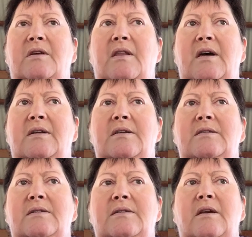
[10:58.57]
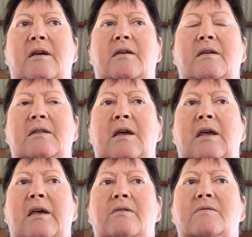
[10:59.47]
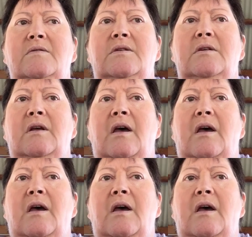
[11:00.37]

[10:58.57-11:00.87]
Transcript: and that is the guilt.